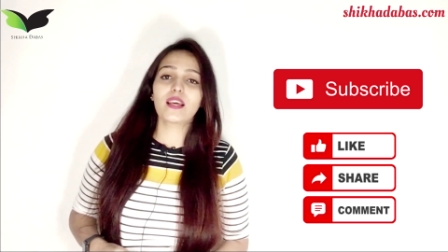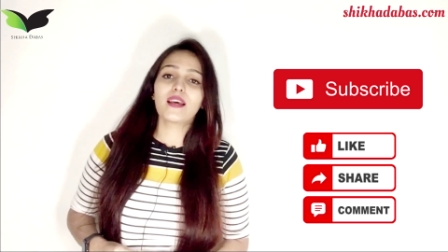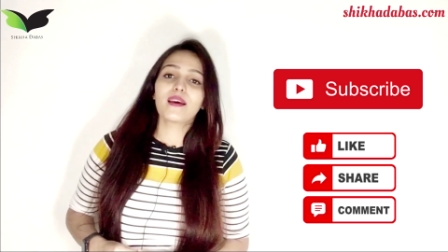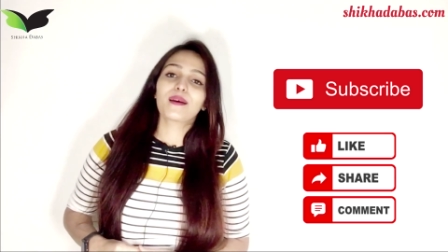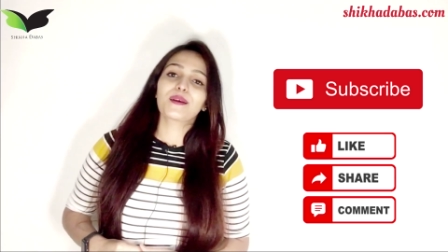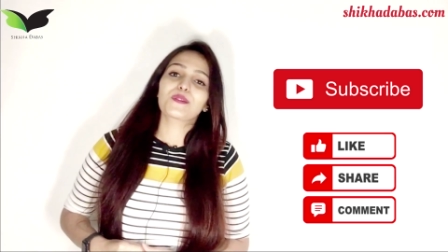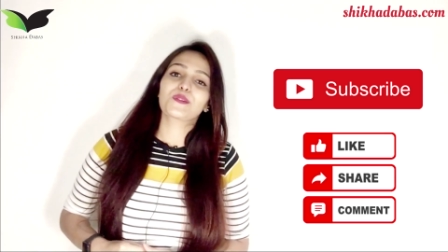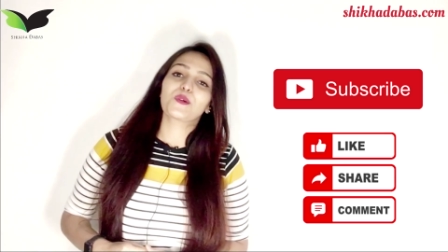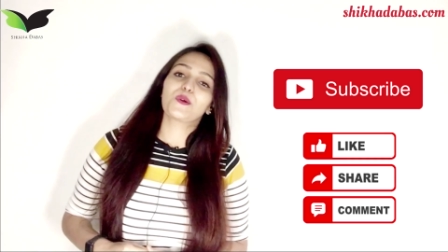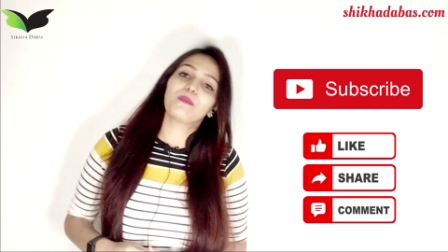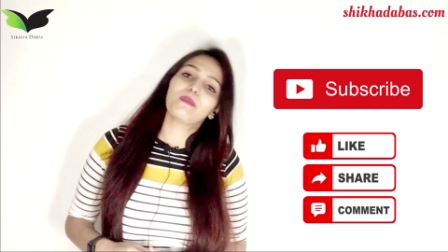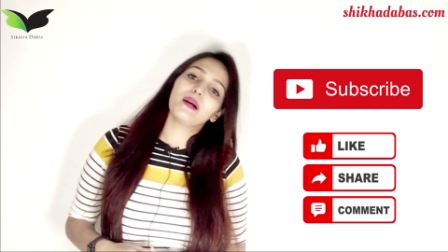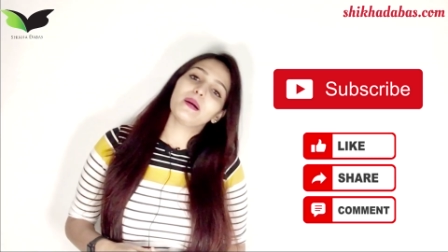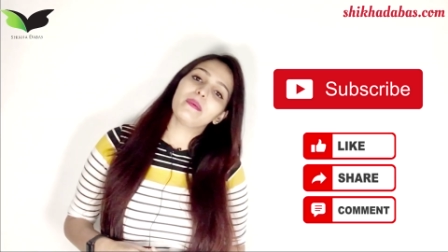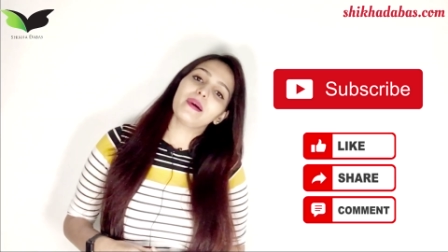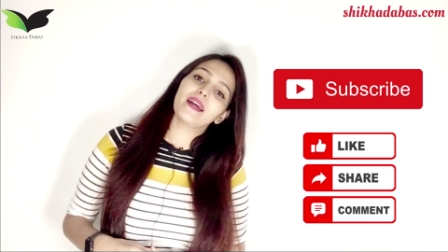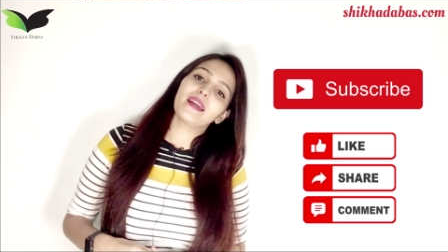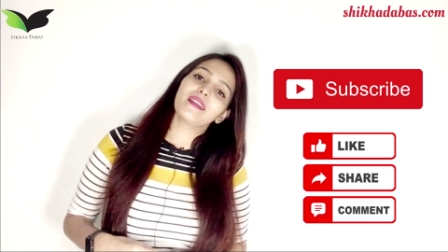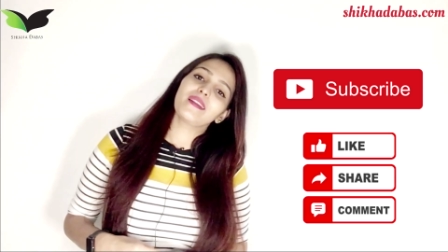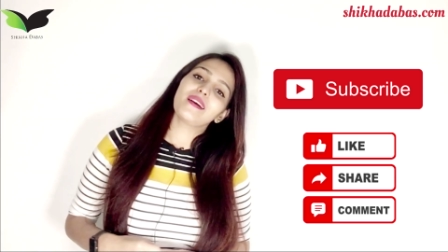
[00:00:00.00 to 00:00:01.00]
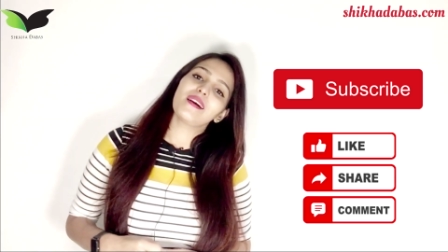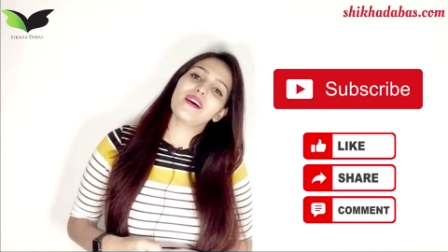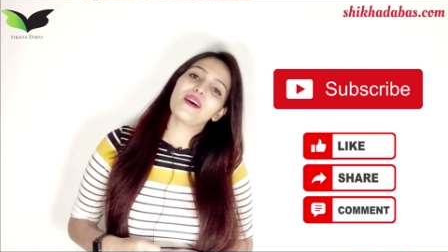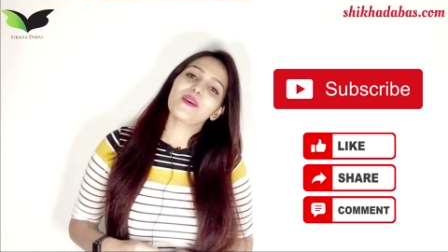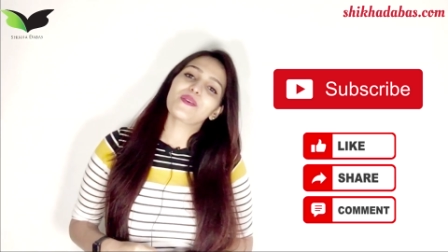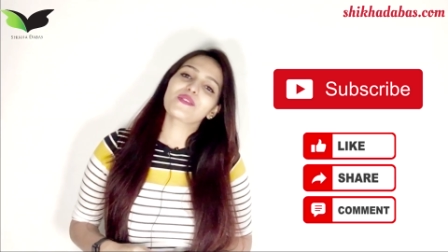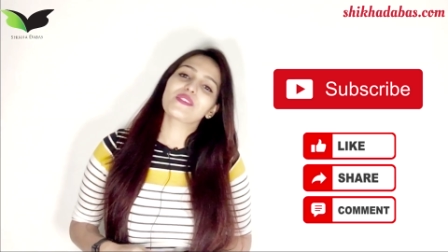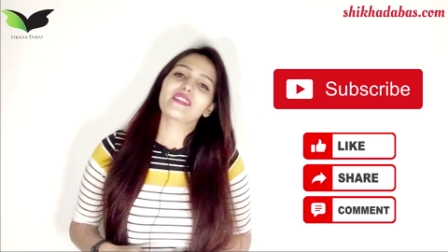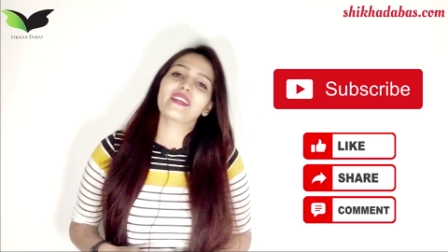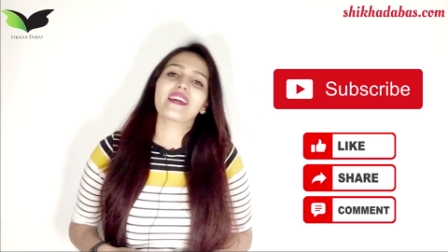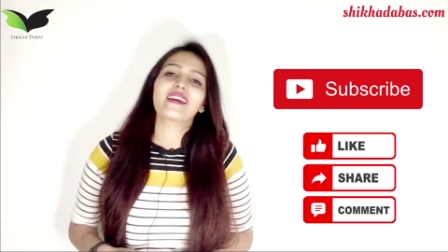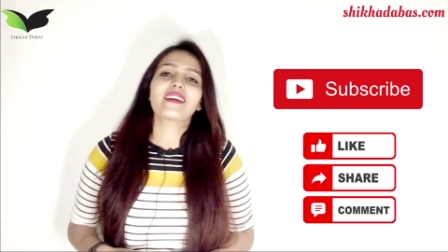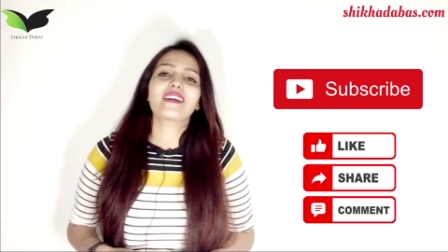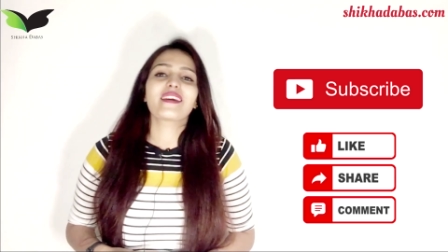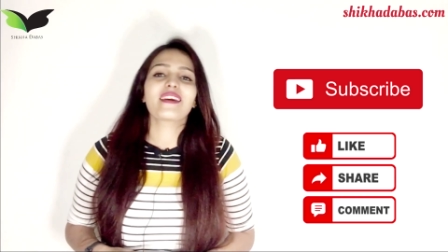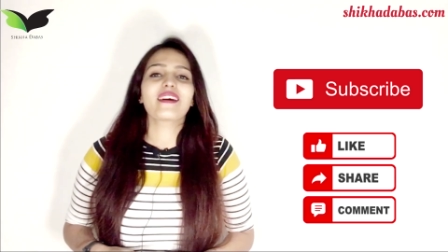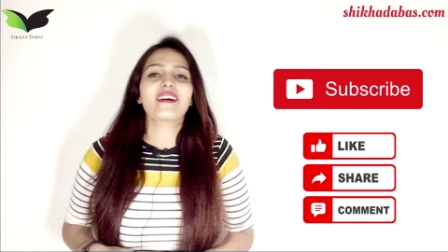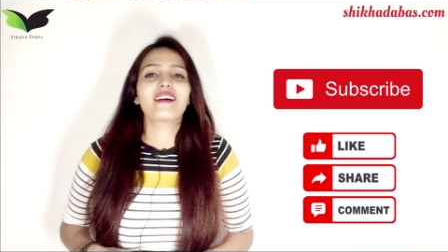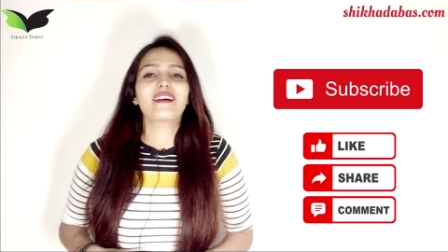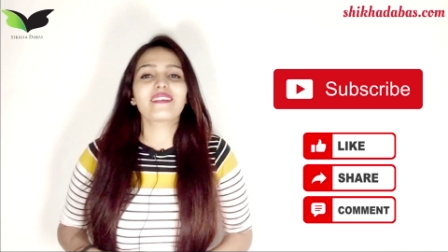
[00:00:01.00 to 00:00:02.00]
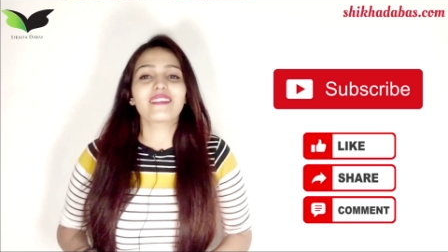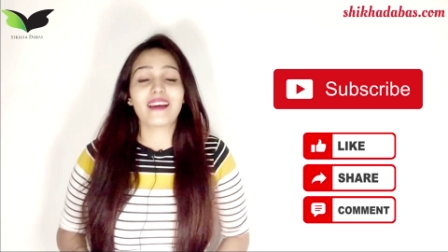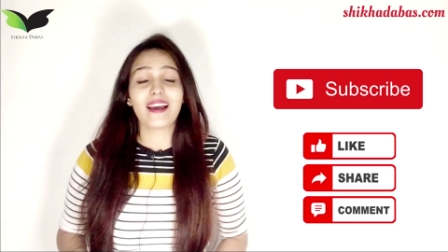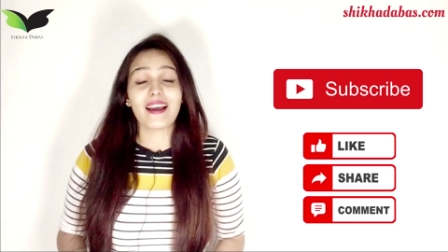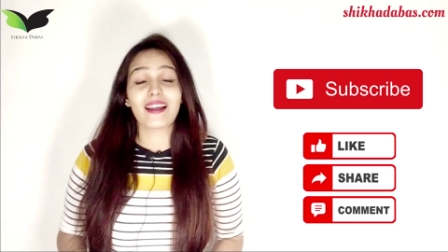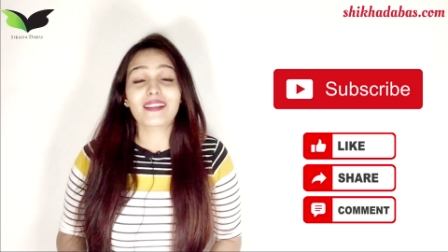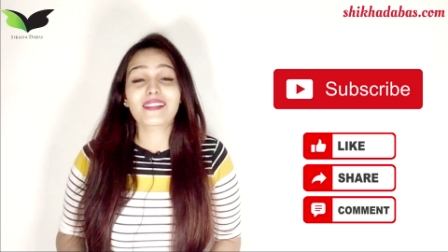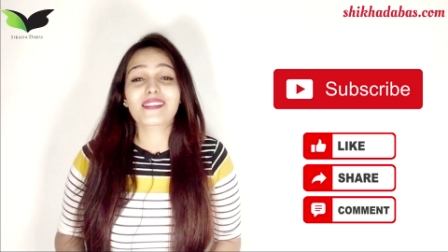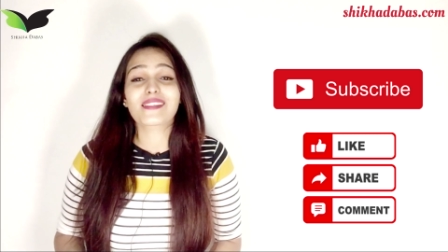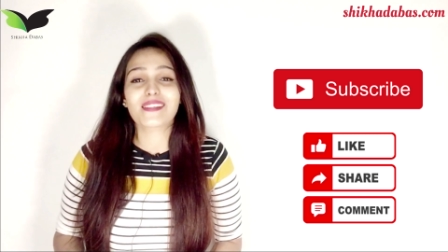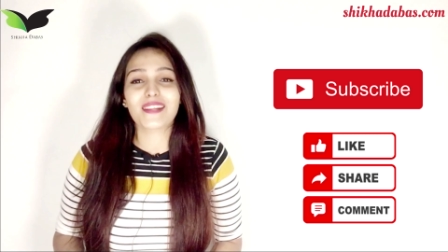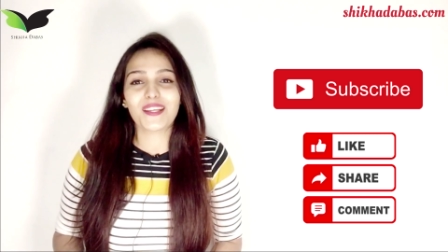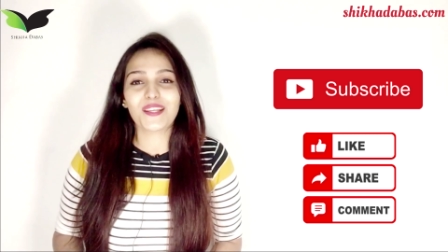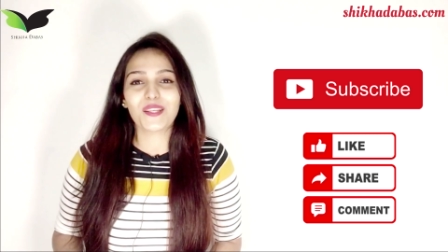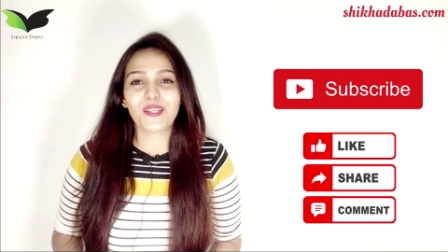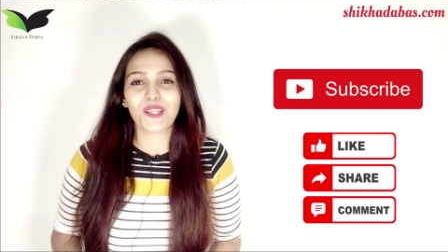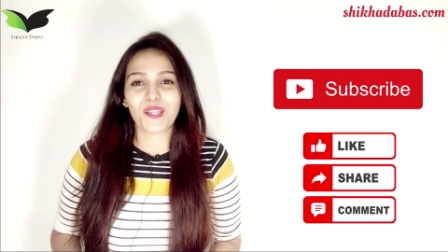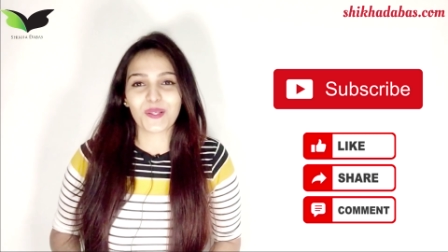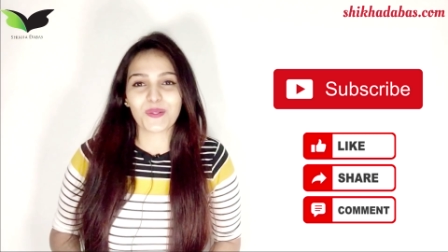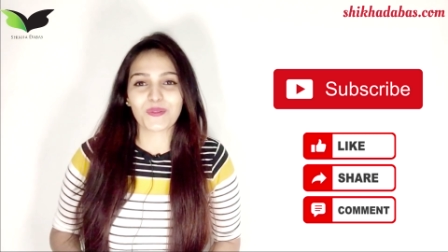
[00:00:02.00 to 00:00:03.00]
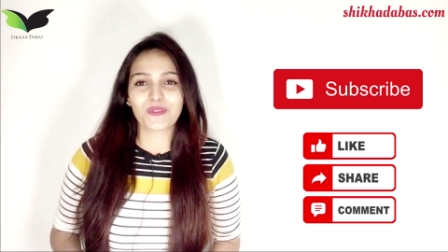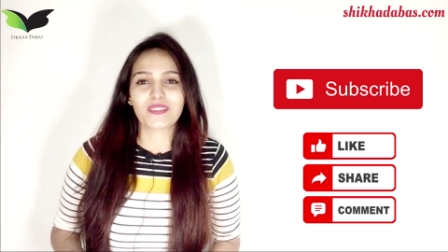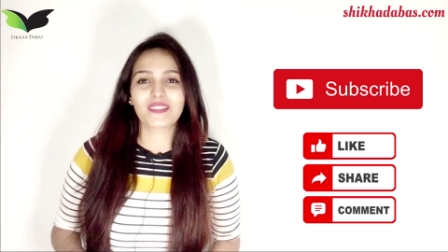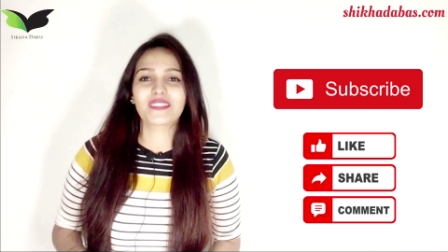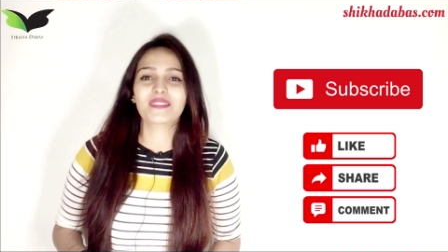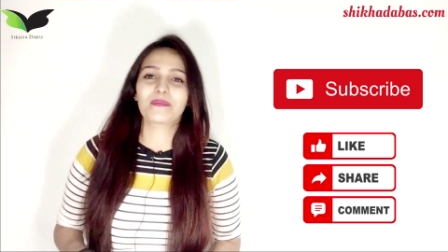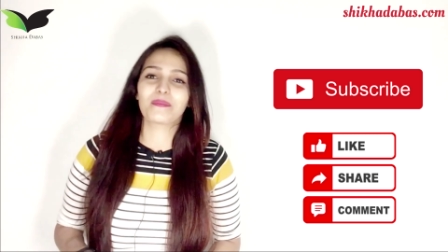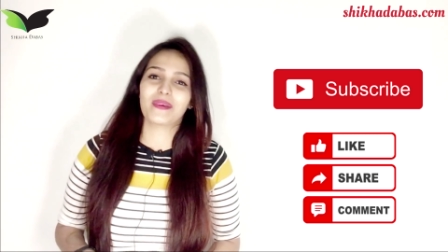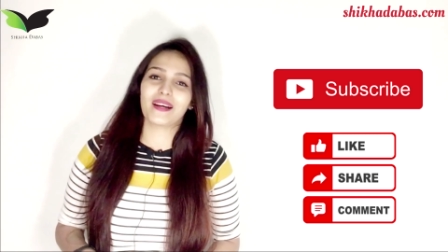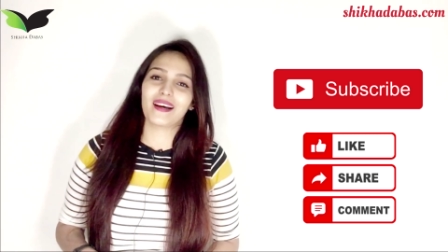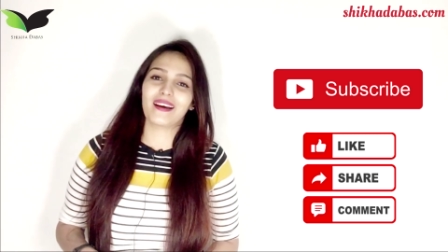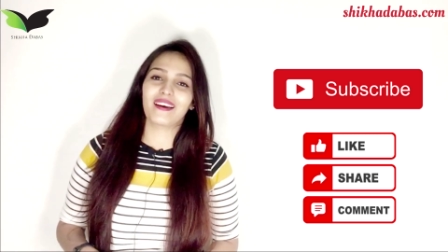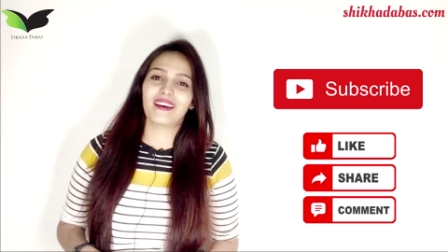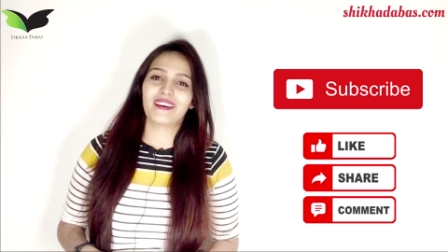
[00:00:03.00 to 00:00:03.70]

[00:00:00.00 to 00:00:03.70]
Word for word: so bye bye now take care and stay tuned bye